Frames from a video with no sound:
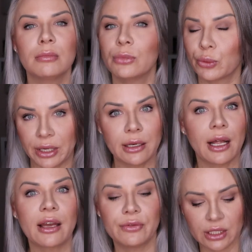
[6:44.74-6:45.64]
marine
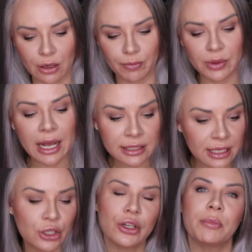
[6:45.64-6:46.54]
life, so as
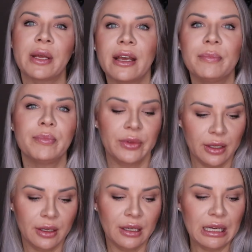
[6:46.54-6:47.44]
they should be,
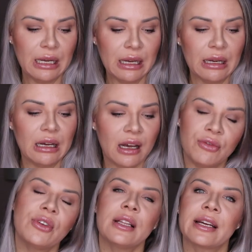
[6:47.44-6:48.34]
I
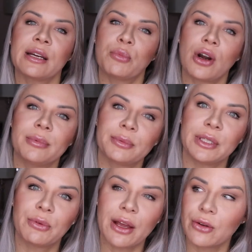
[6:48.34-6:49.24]
feel like I'd
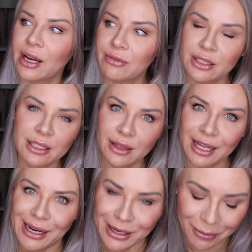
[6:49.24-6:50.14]
probably rather have the
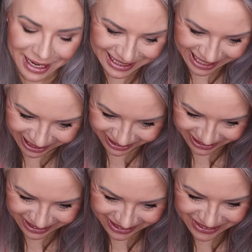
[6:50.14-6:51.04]
synthetic myself.
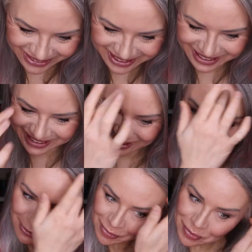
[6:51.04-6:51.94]

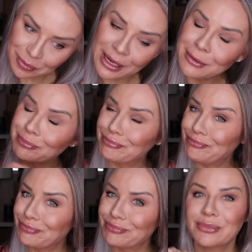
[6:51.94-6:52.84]
but
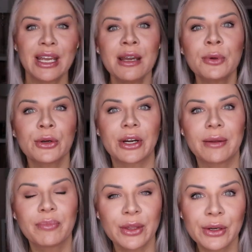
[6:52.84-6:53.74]

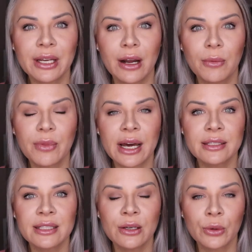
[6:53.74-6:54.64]
ambergris, there you go. That
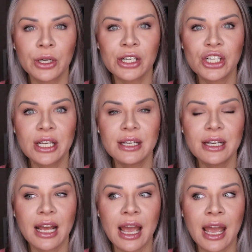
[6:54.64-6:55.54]
is the
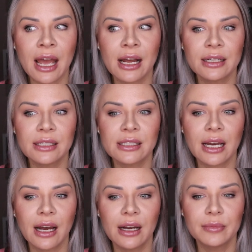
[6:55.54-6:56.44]
origin, and
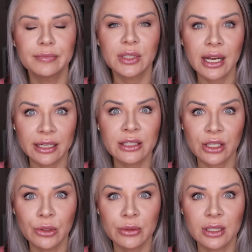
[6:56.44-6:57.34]
um, yeah,
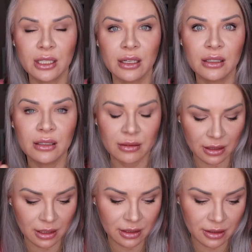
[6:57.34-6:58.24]
it's used
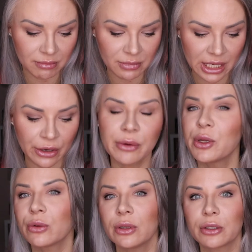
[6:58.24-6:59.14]
in, in a Terry
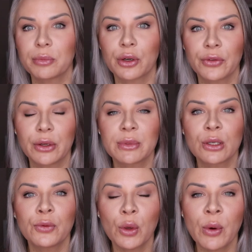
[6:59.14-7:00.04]
Mugler perfume.
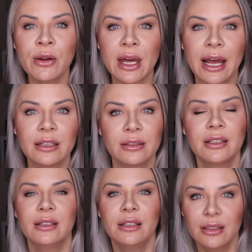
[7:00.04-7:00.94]
So if you wear that,
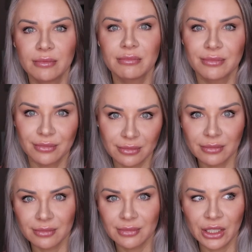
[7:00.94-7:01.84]

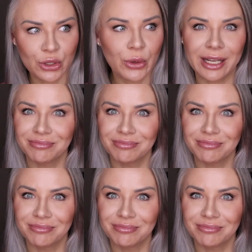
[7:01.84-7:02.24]
enjoy.